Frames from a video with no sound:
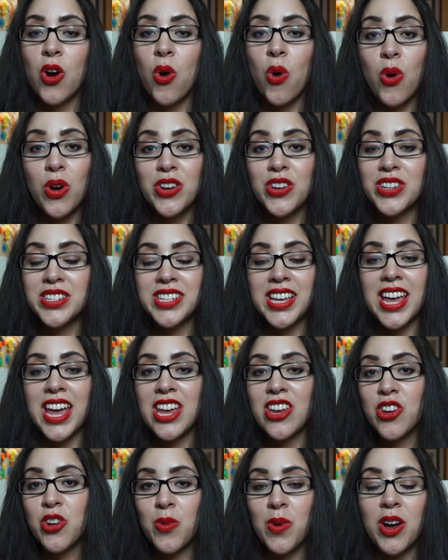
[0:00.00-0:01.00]
Or you can say,
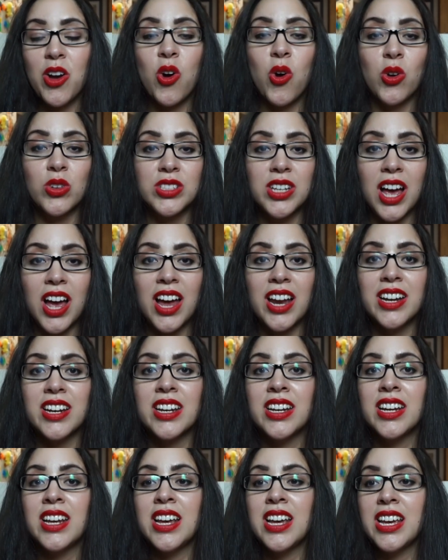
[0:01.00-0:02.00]
hey, you know what, hold
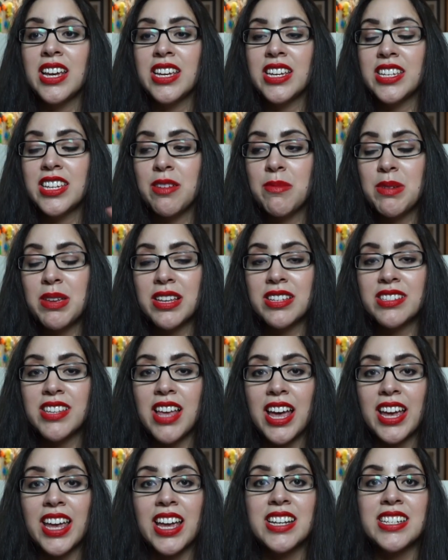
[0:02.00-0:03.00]
on, give me a
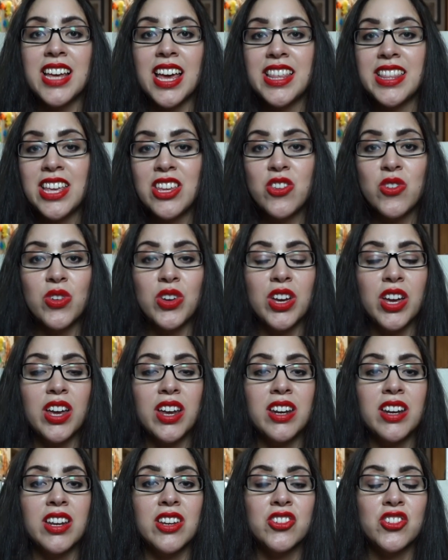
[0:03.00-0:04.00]
second, and then you
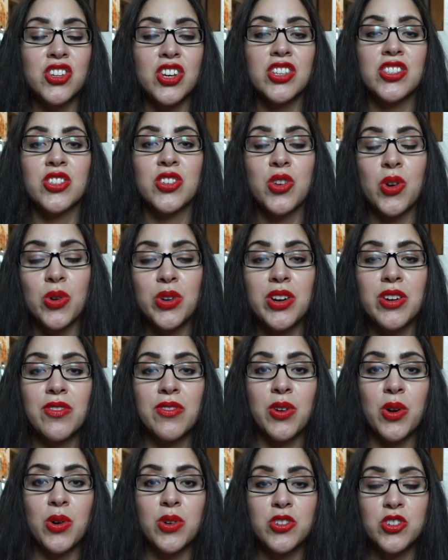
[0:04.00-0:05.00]
can just go to your
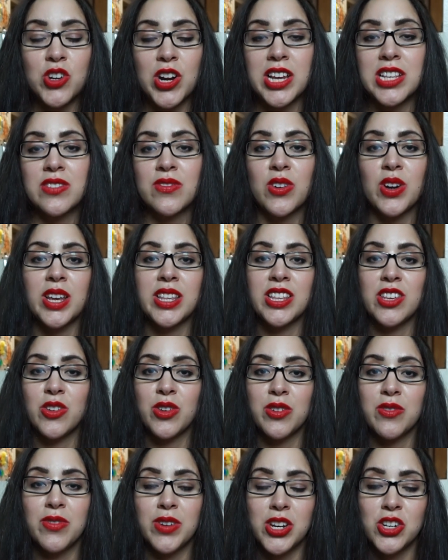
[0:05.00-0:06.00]
phone, transfer, and then you
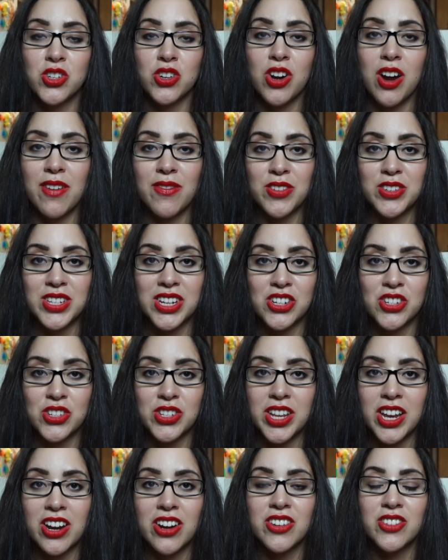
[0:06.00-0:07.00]
can finish your
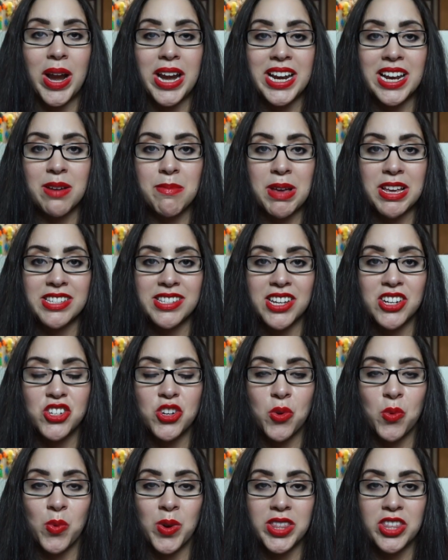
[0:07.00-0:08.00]
conversation there. Writing a
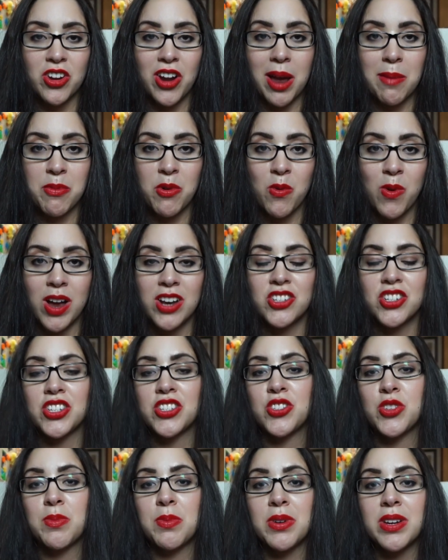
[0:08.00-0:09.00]
message with your Apple Watch
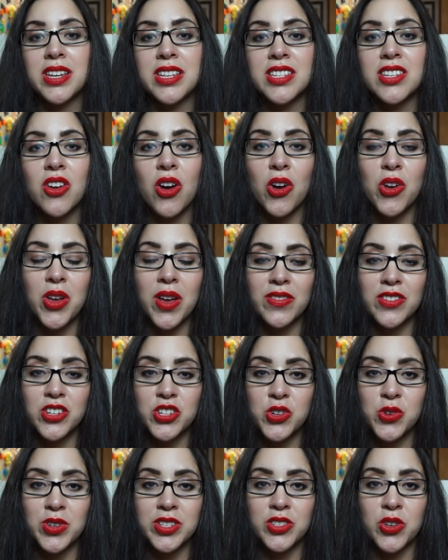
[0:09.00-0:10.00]
is super easy. All you have to
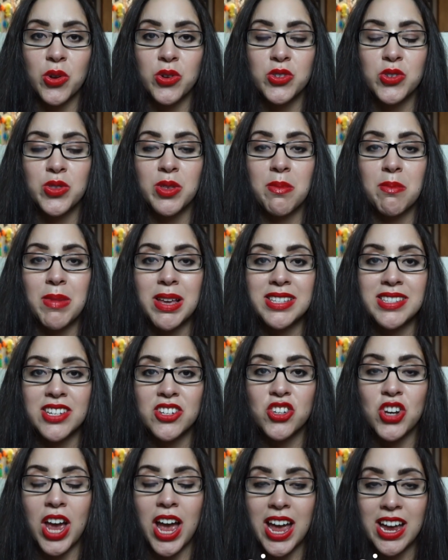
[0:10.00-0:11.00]
do is go to the
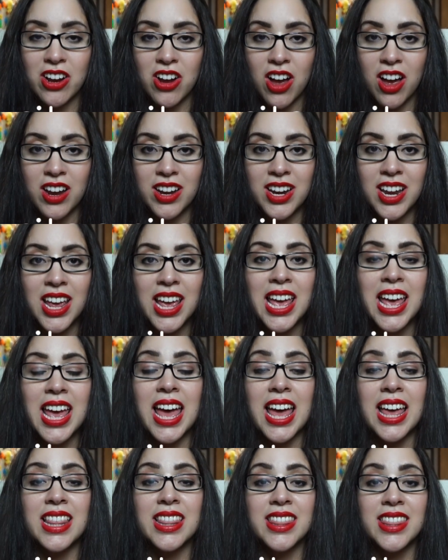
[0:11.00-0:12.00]
message icon,
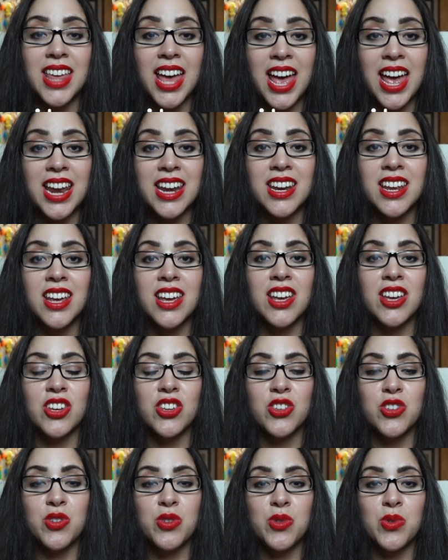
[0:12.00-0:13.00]
and then
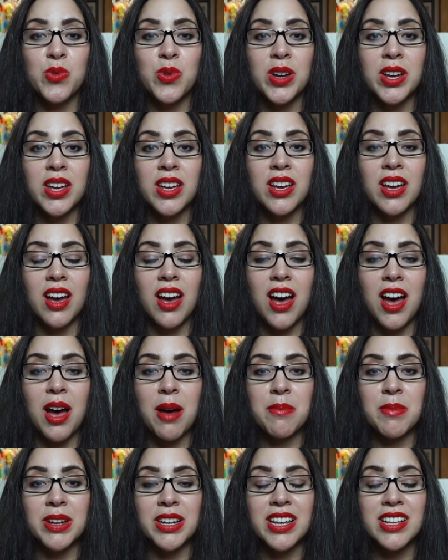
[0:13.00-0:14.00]
you
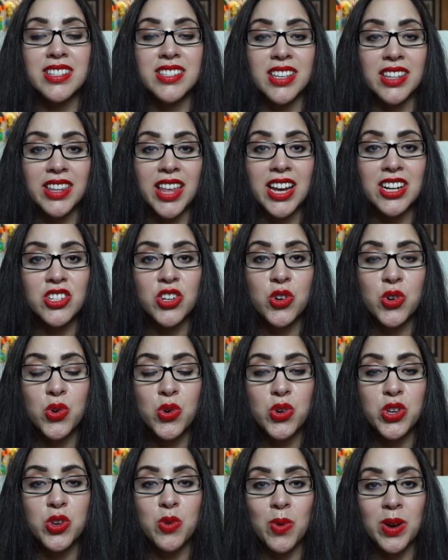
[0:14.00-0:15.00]
can select
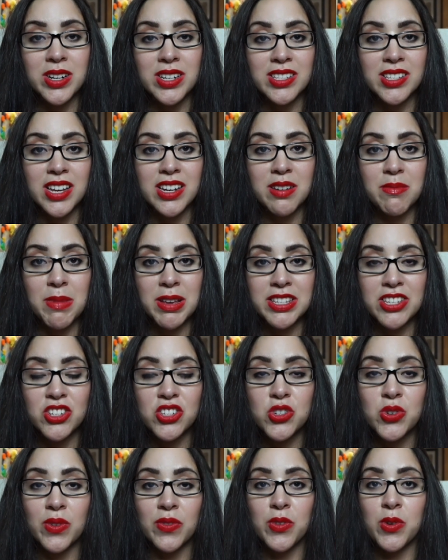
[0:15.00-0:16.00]
who you want to send a
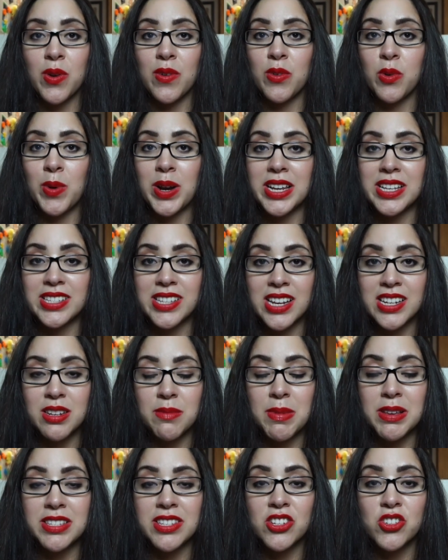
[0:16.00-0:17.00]
message to if you have already sent
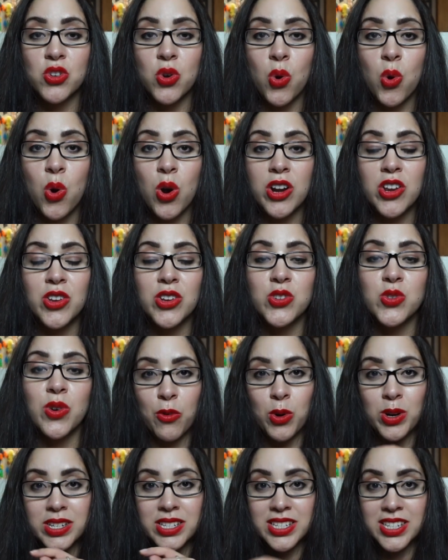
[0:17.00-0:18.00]
a message, or you can do
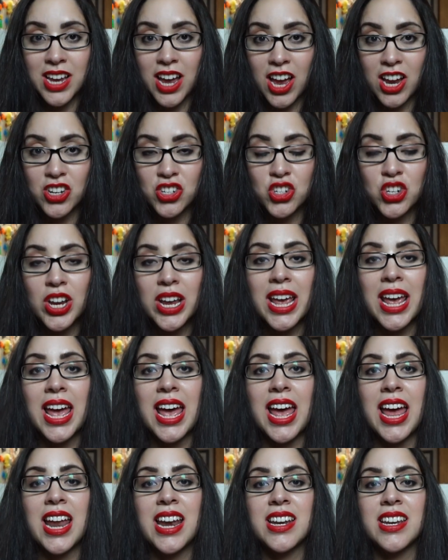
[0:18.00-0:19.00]
force touch,
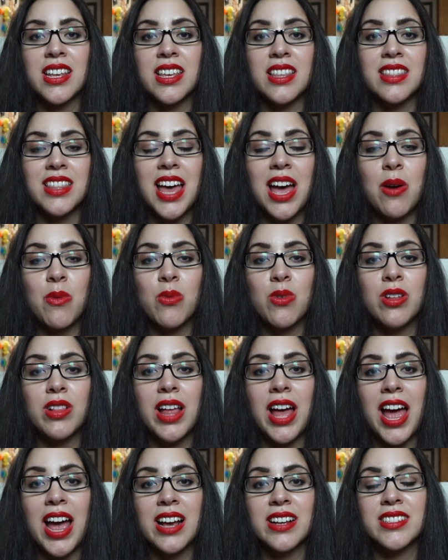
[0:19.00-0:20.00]
and that
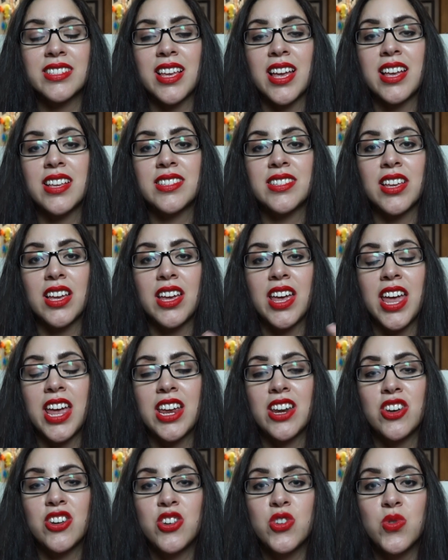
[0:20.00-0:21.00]
will access
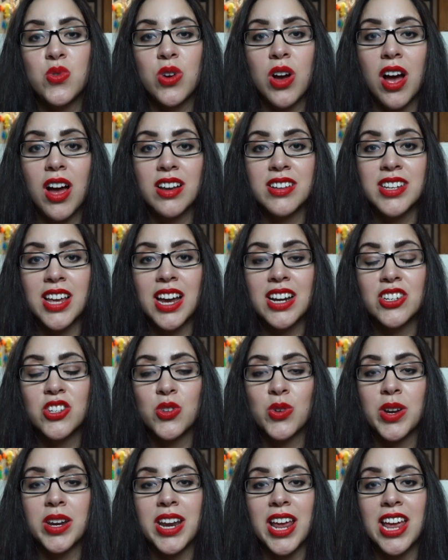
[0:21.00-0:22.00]
a new contact.
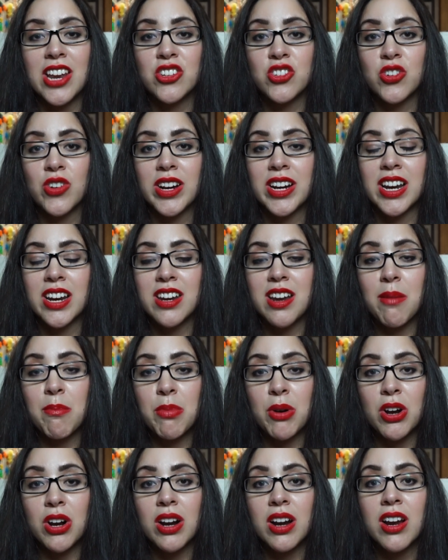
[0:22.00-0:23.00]
You can enter in a
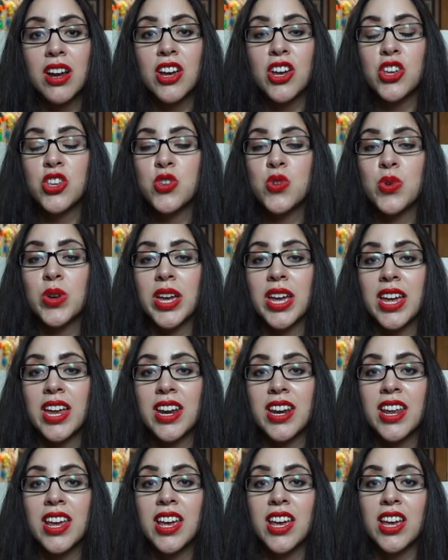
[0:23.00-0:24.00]
number, you
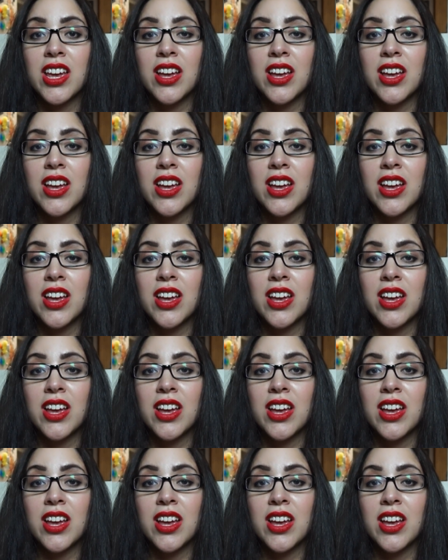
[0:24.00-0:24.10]
can